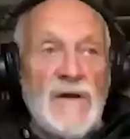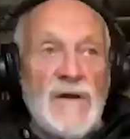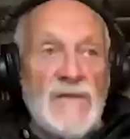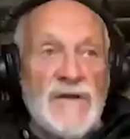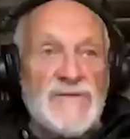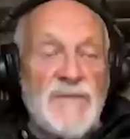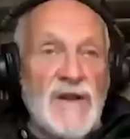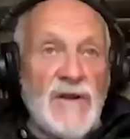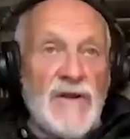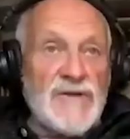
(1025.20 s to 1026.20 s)
there's been a
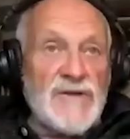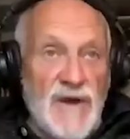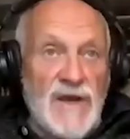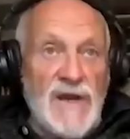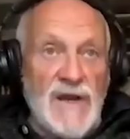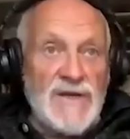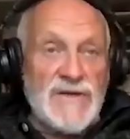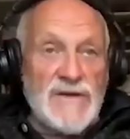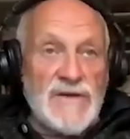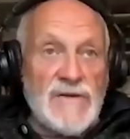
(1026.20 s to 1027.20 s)
lot of
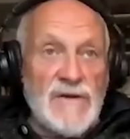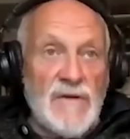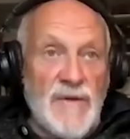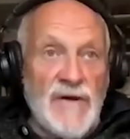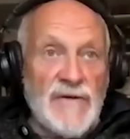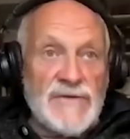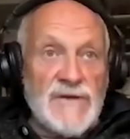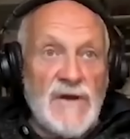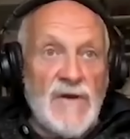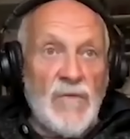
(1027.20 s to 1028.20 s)
speculation about
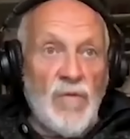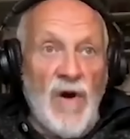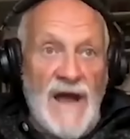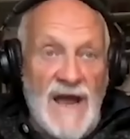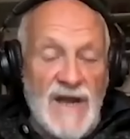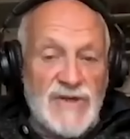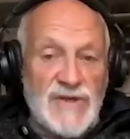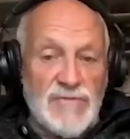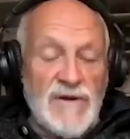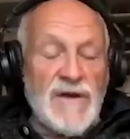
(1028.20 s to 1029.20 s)
what
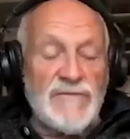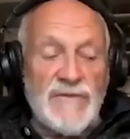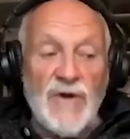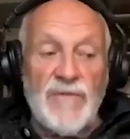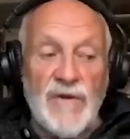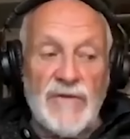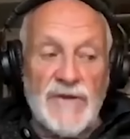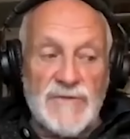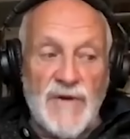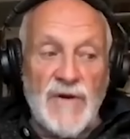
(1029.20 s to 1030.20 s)
hatches were left open on
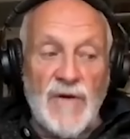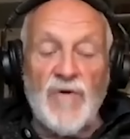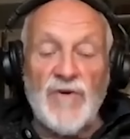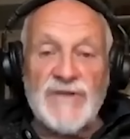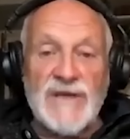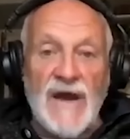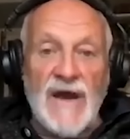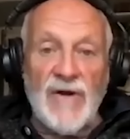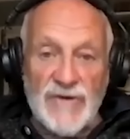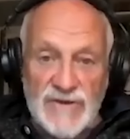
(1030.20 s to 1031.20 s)
this boat and was the
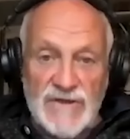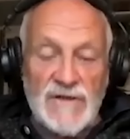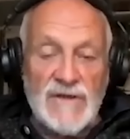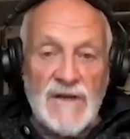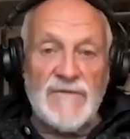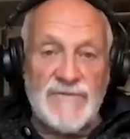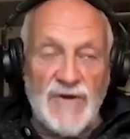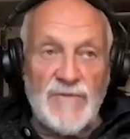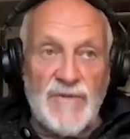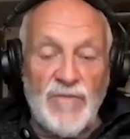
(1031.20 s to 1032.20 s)
garage left
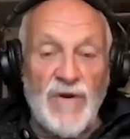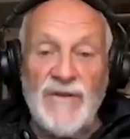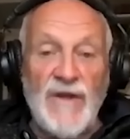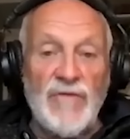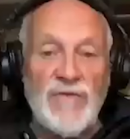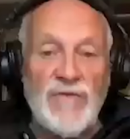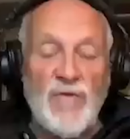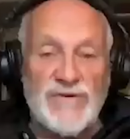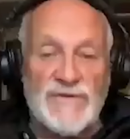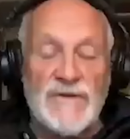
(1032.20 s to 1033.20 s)
open. Well, no, it
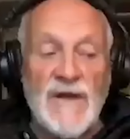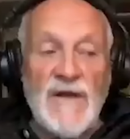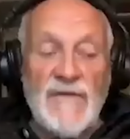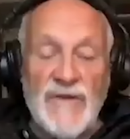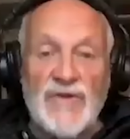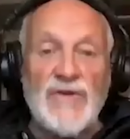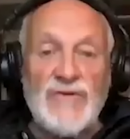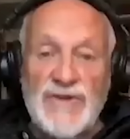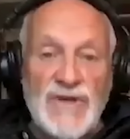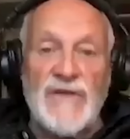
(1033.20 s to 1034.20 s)
wasn't. The crew
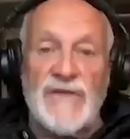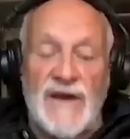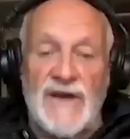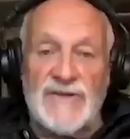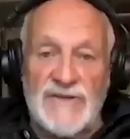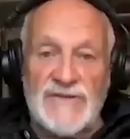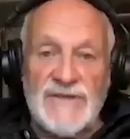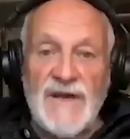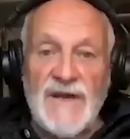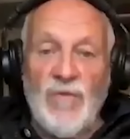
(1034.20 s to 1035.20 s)
shut the hatches.
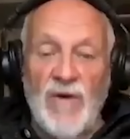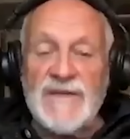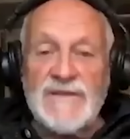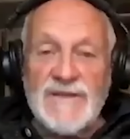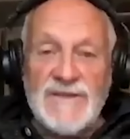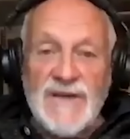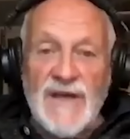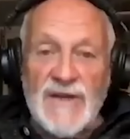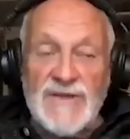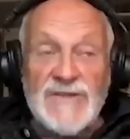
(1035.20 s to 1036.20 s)
Why did they shut the
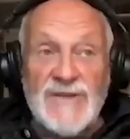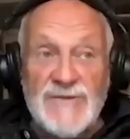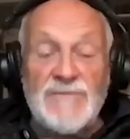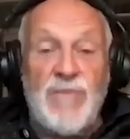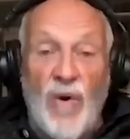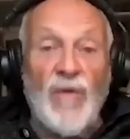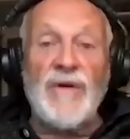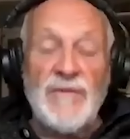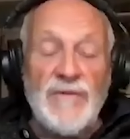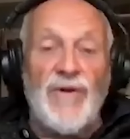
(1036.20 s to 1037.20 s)
hatches? Because it's
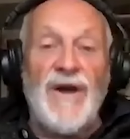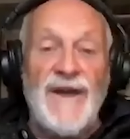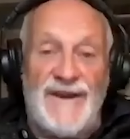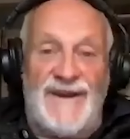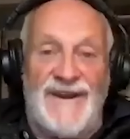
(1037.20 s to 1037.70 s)
pouring with rain.